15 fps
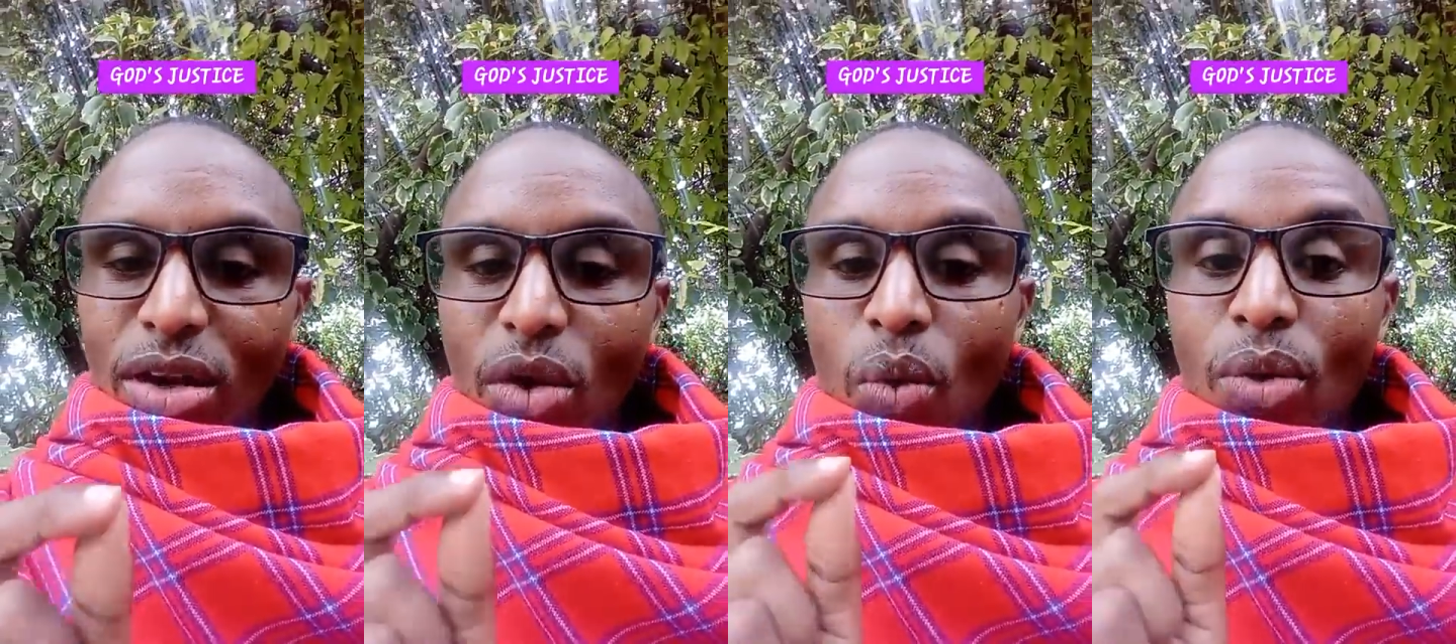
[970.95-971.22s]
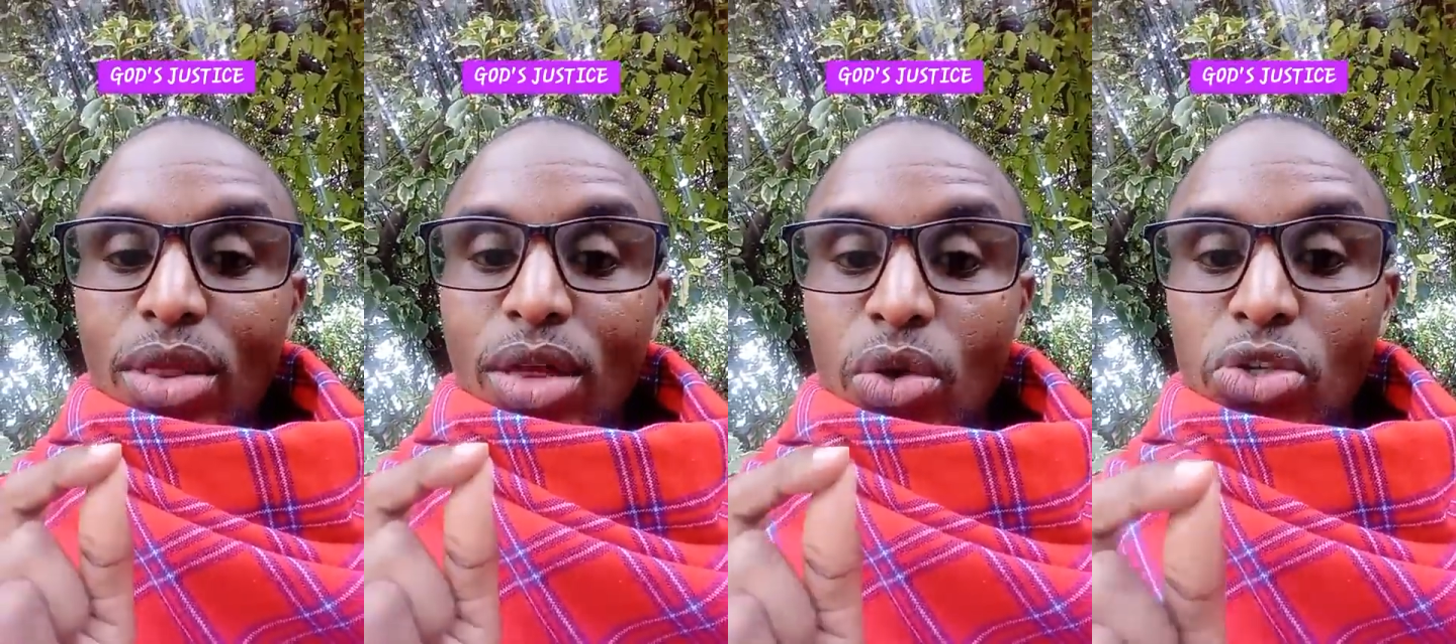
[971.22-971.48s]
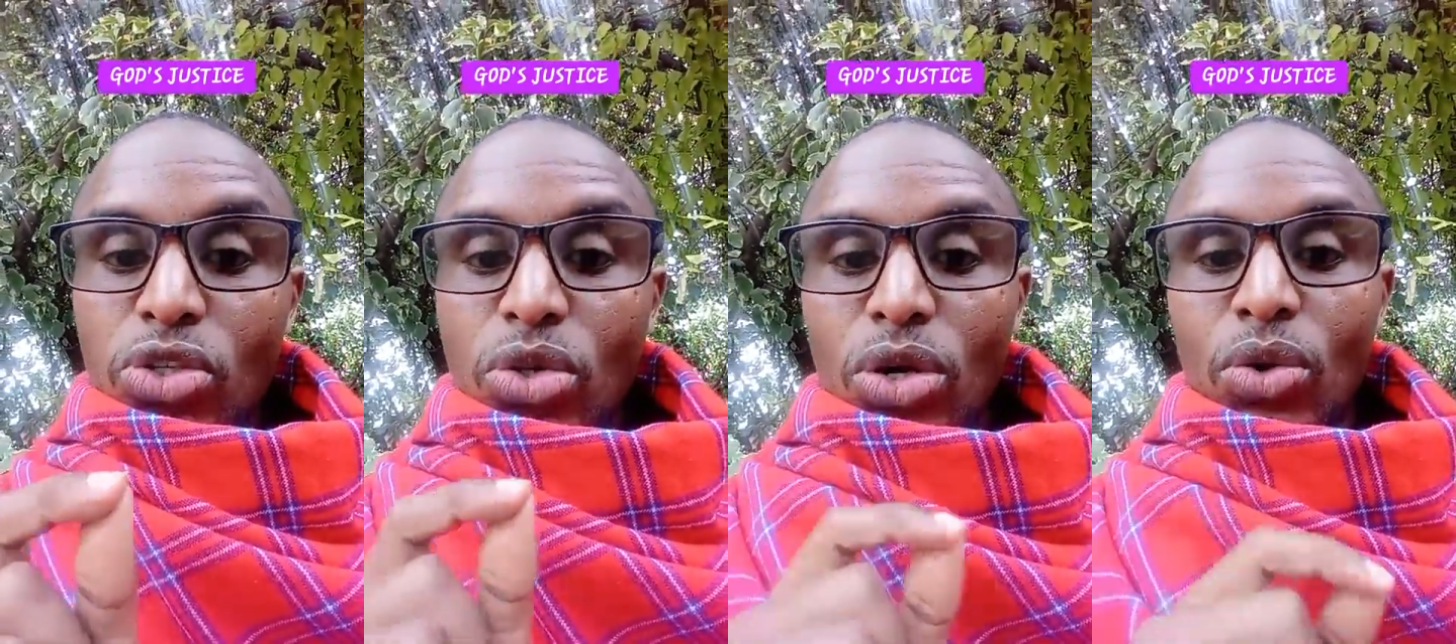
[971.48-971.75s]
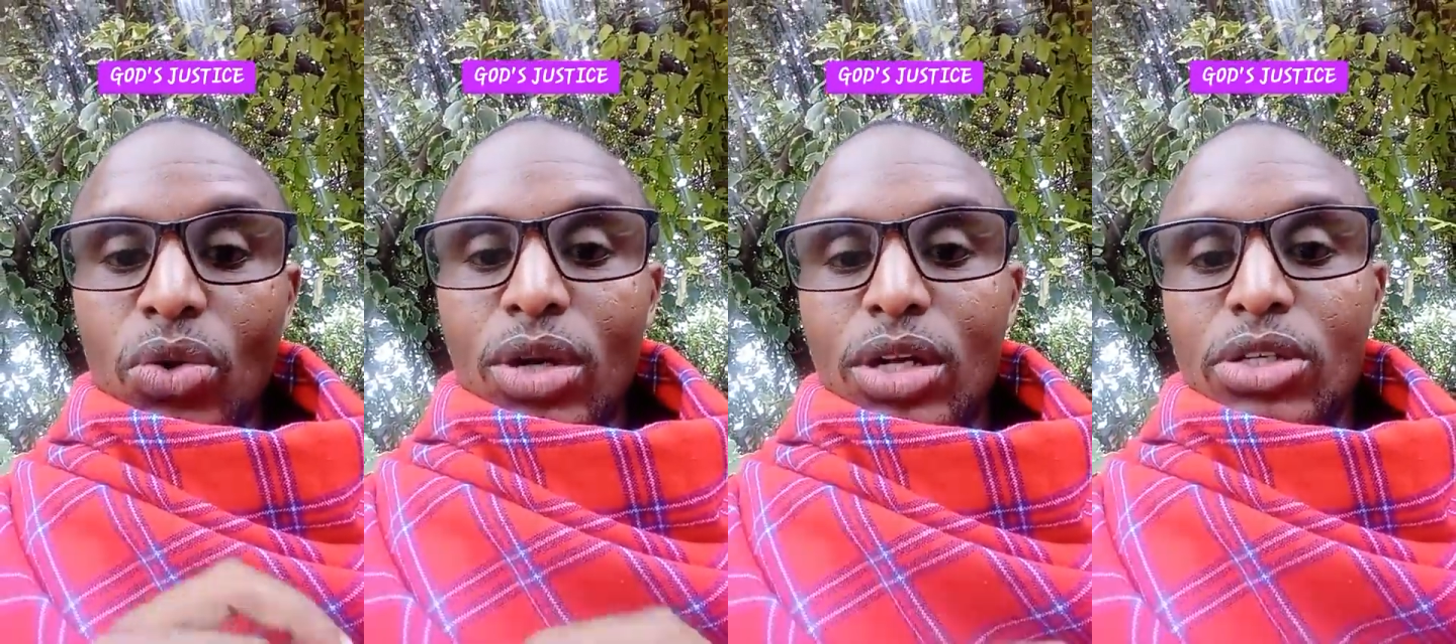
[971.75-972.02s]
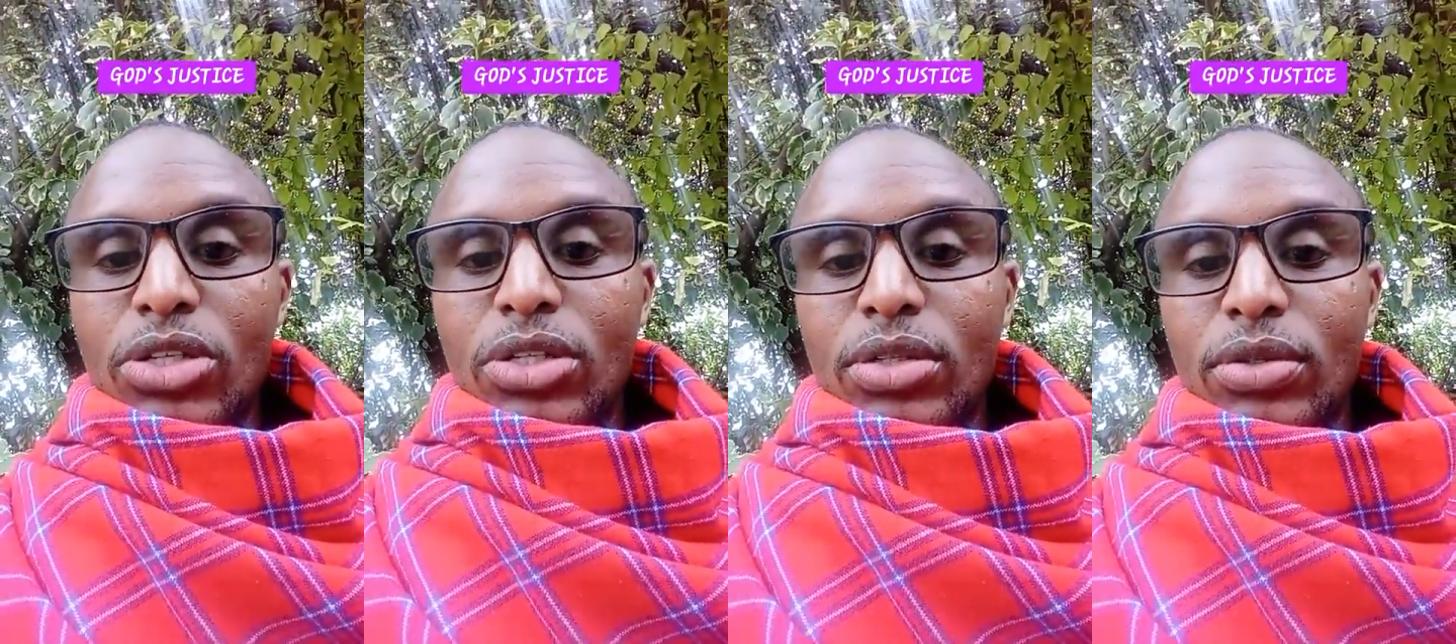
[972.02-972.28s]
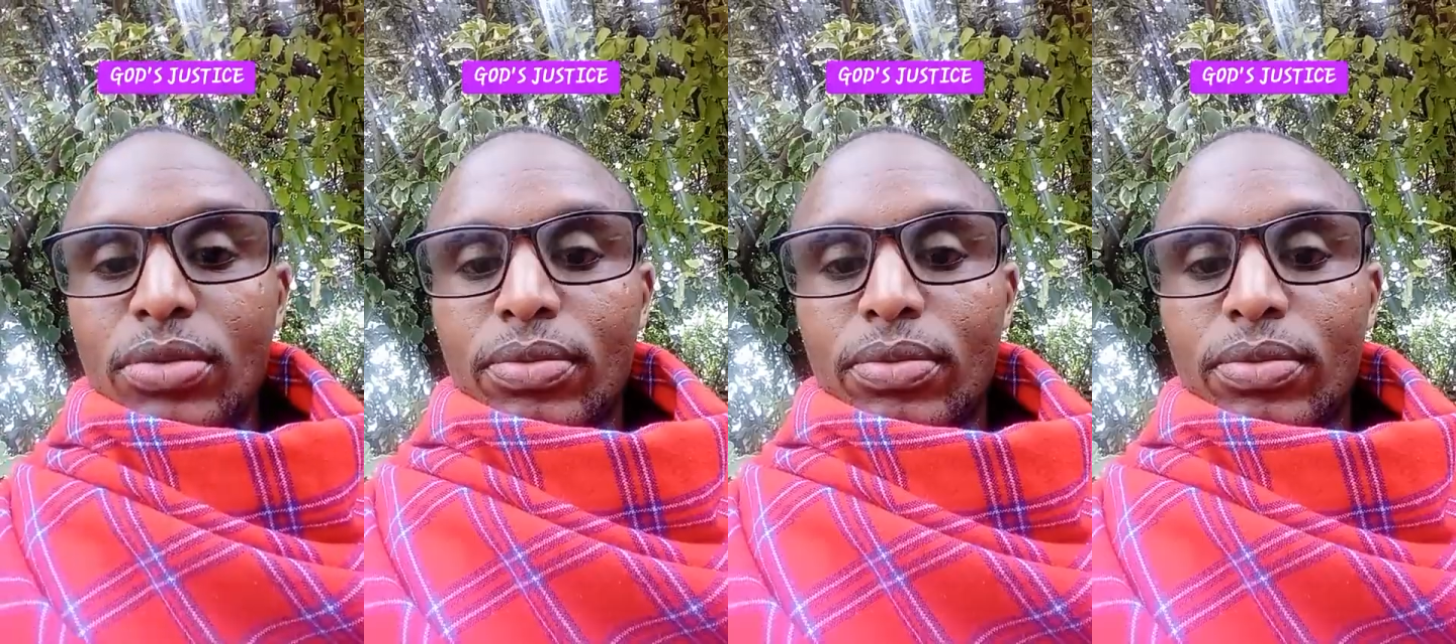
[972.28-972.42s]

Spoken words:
without your knowledge.